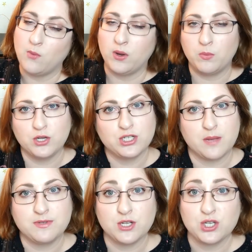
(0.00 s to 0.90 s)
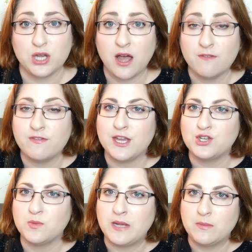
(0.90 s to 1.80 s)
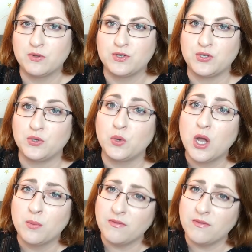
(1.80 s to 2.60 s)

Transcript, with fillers: And when push comes to shove, they should be able to